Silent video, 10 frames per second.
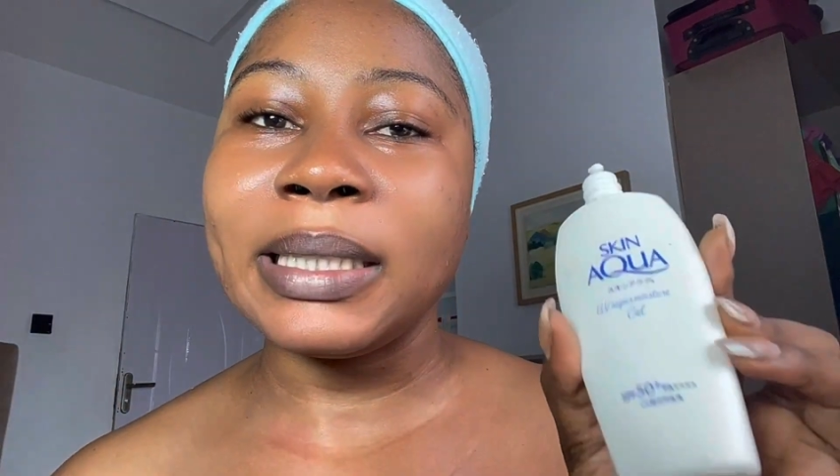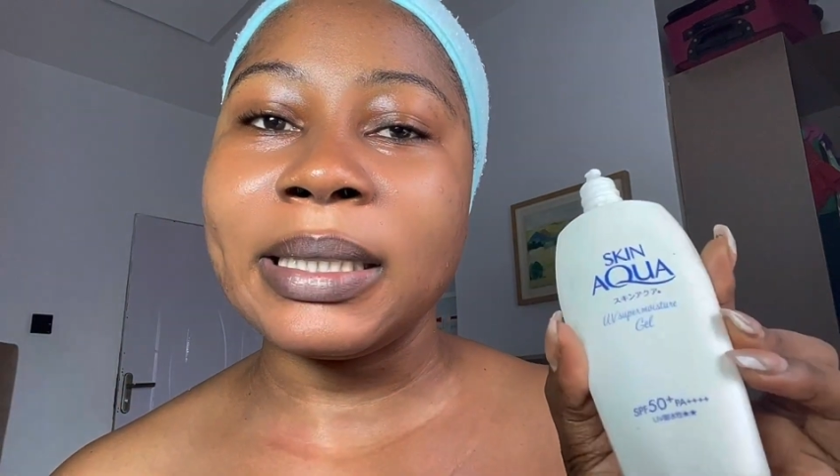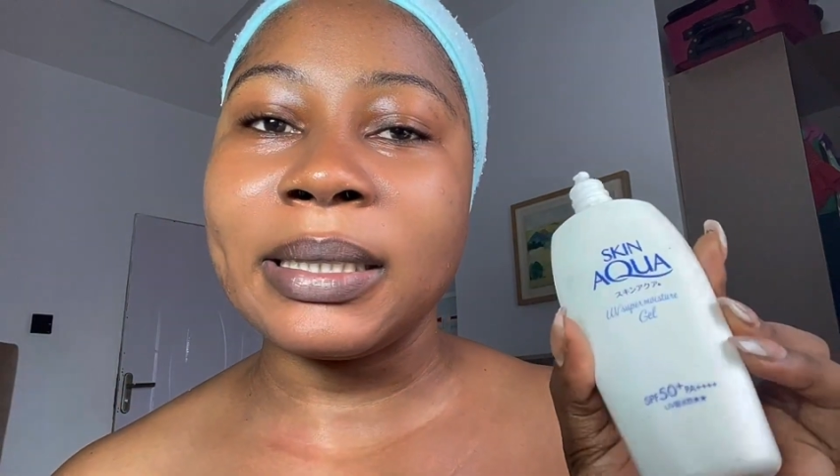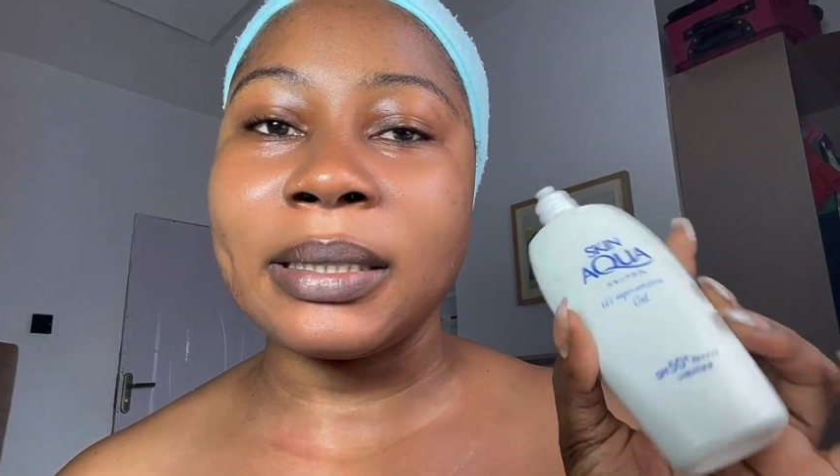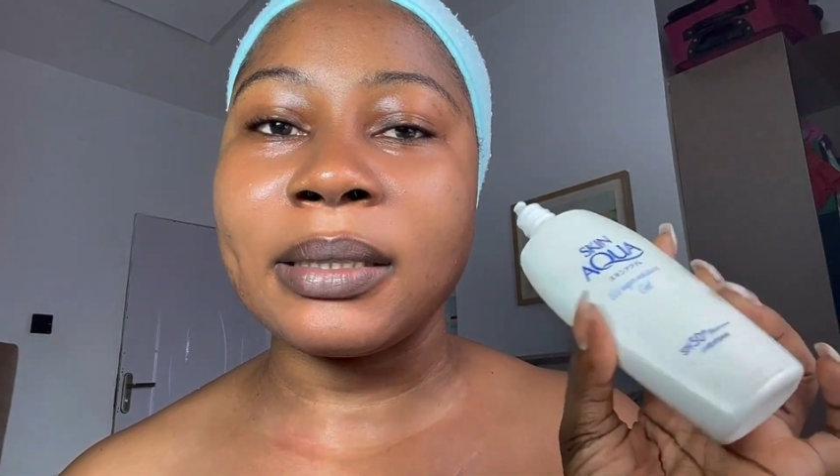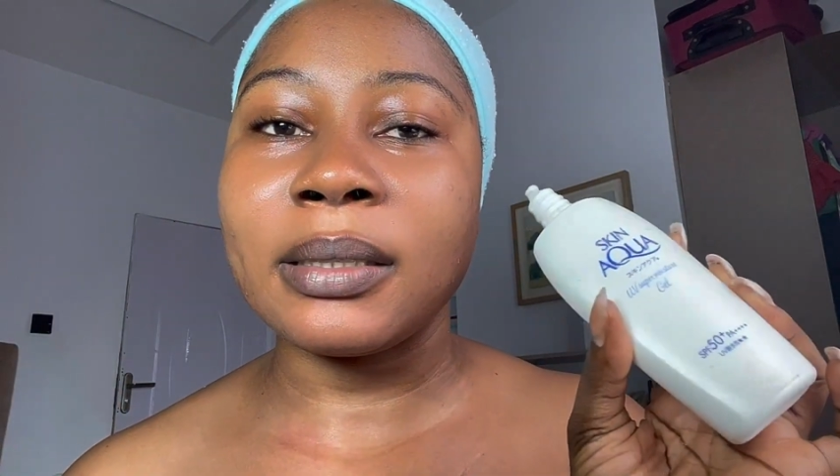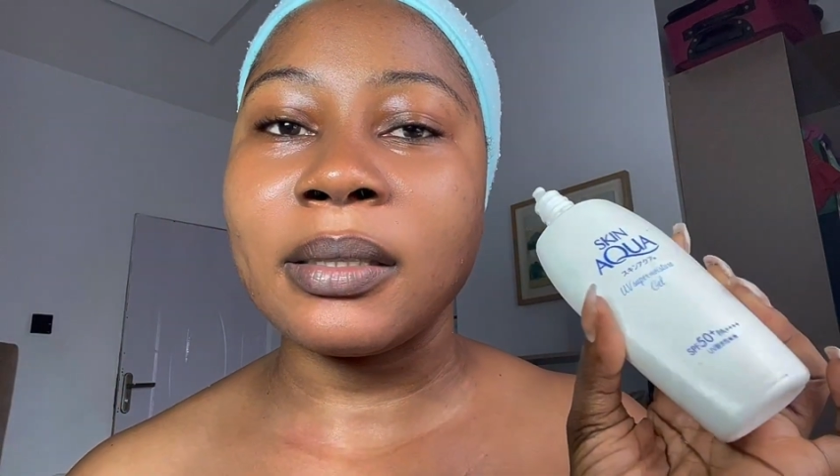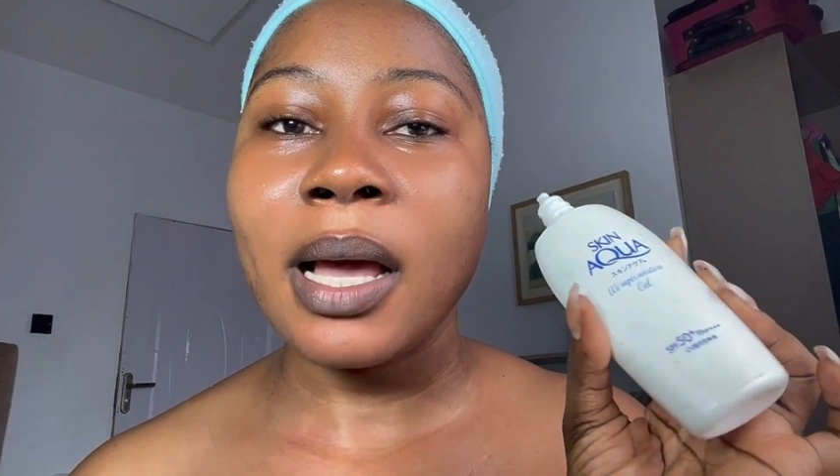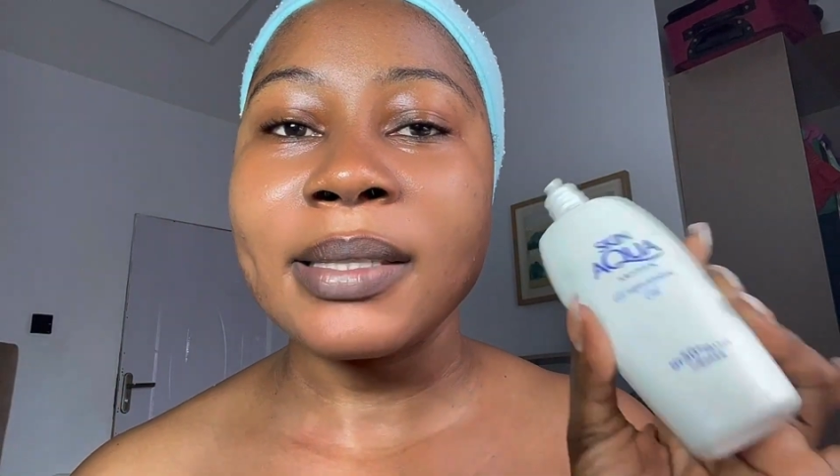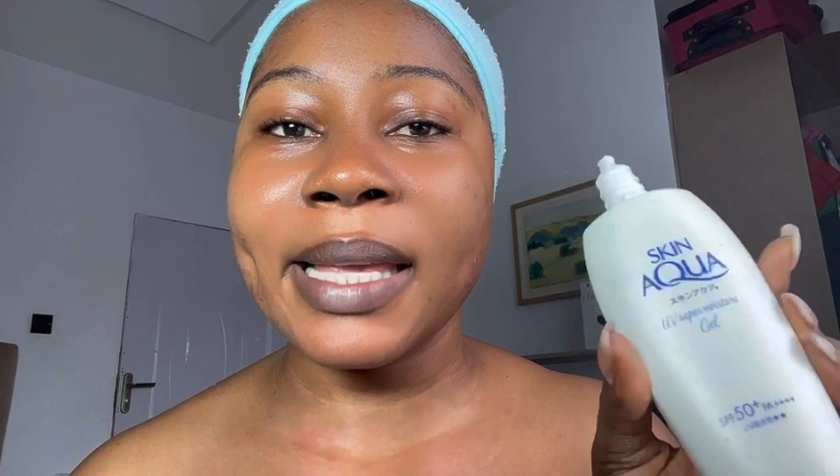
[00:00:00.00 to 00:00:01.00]
this
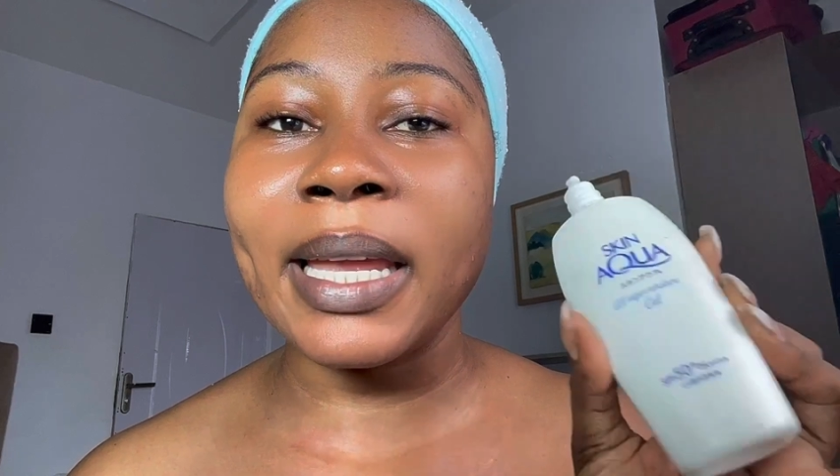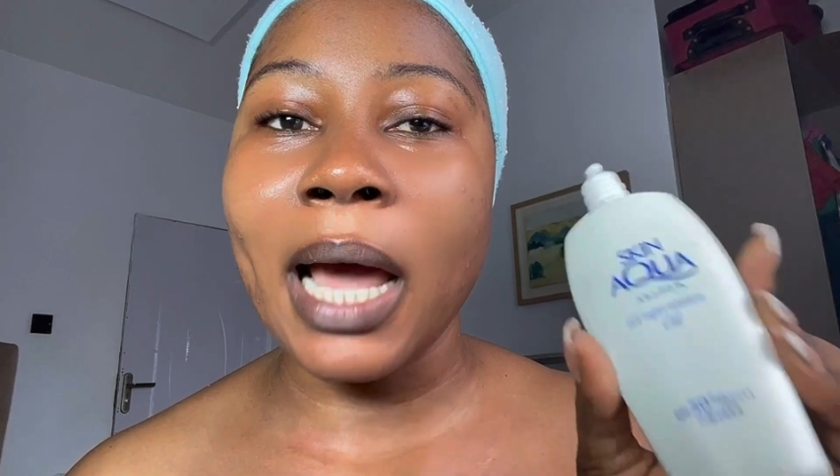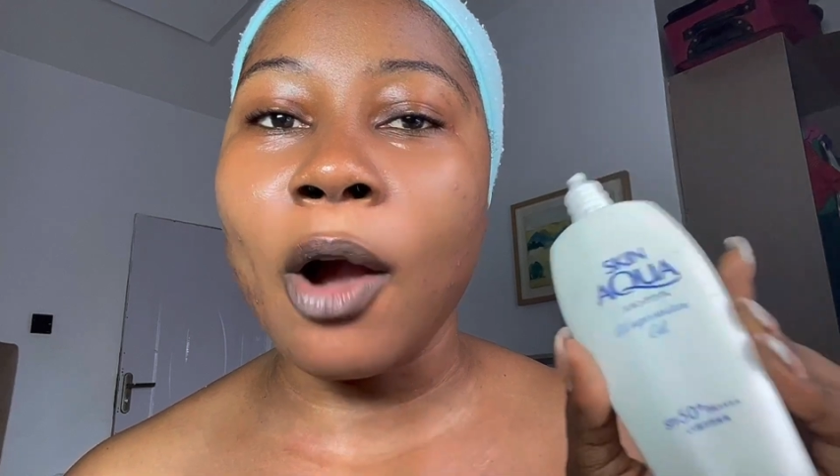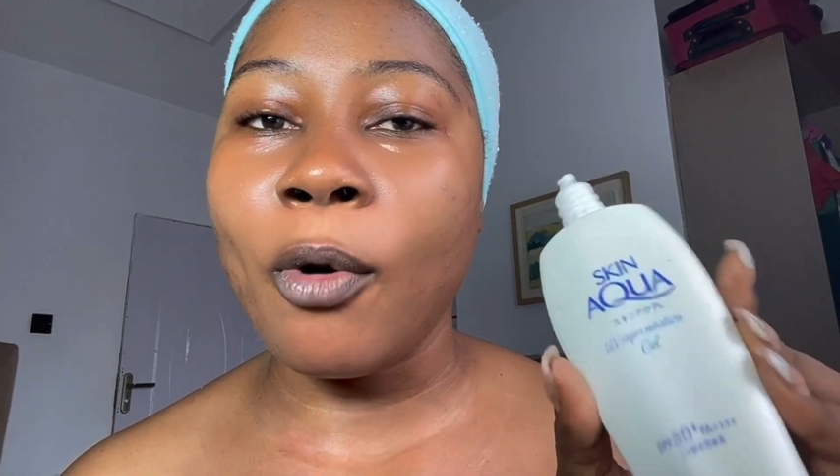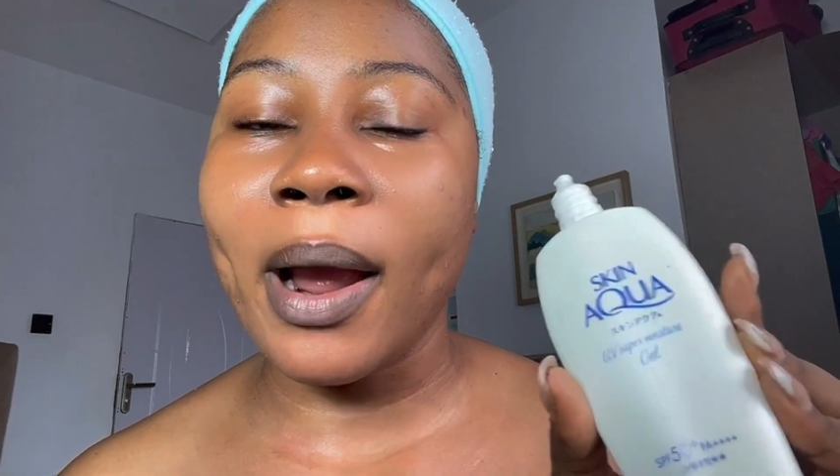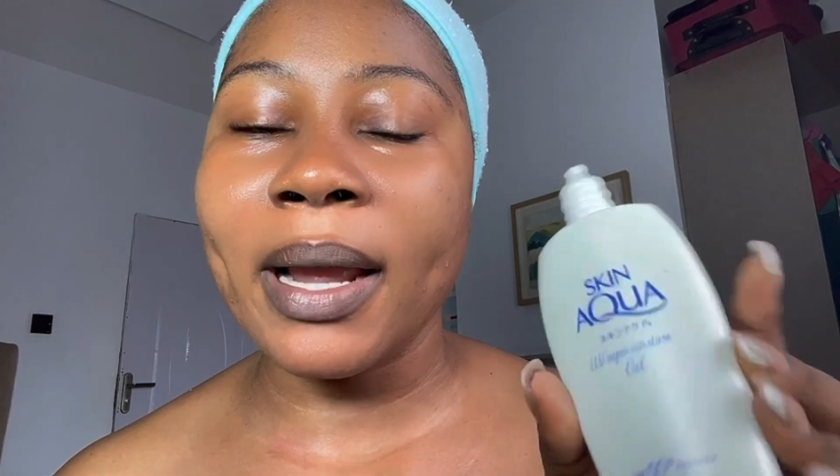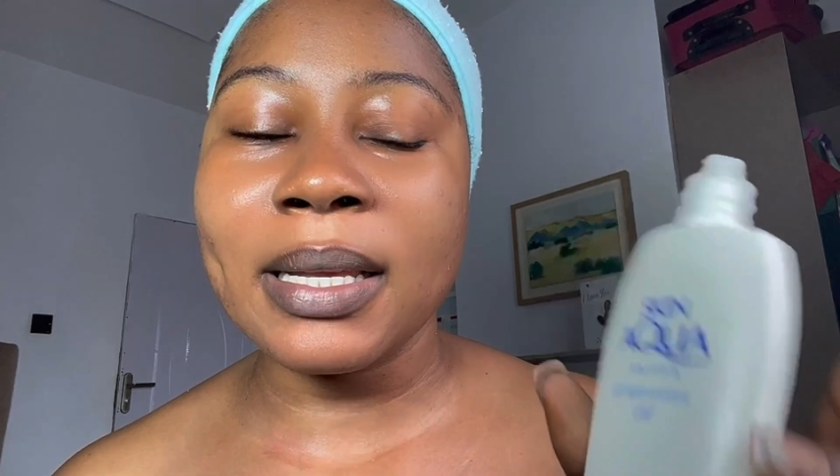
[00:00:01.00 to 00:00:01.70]
skin aqua,